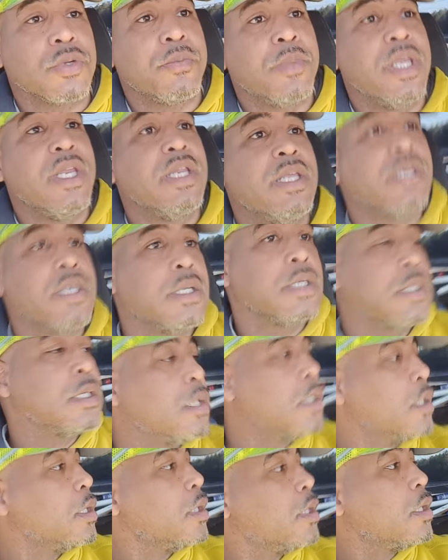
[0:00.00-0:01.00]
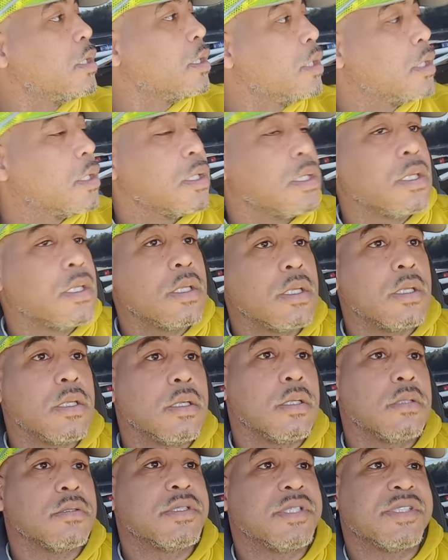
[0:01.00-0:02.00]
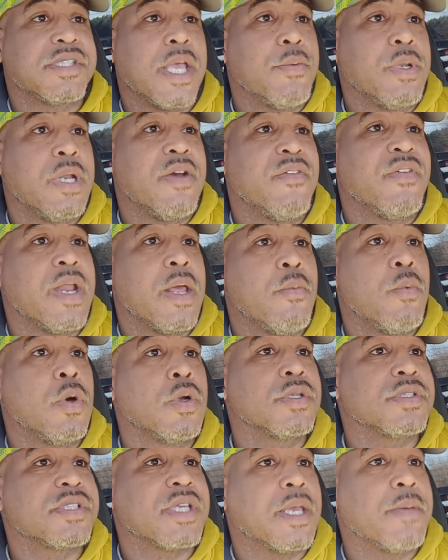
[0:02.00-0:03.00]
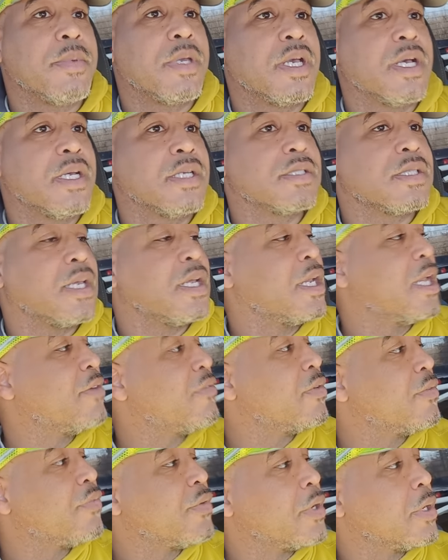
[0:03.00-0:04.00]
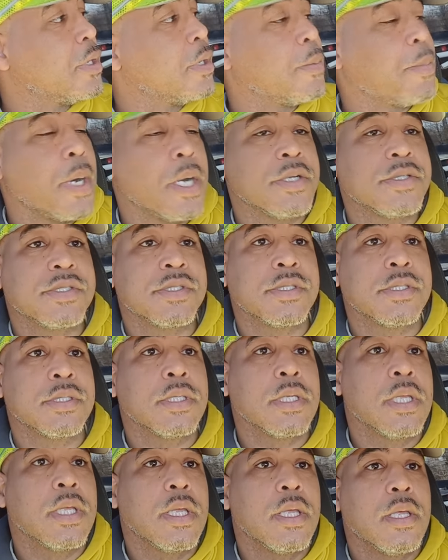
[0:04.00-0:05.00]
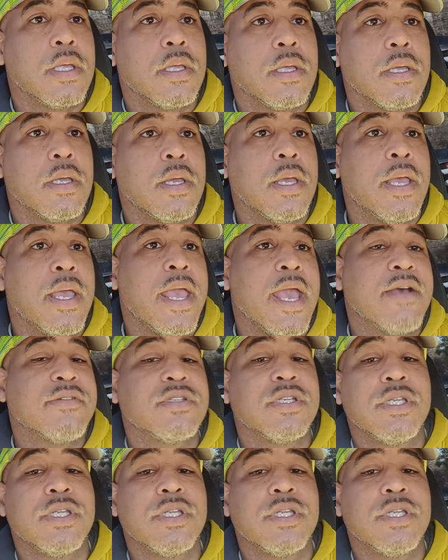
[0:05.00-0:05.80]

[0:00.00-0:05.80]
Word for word: media to say whatever they want to say because they're never in front of the person and have to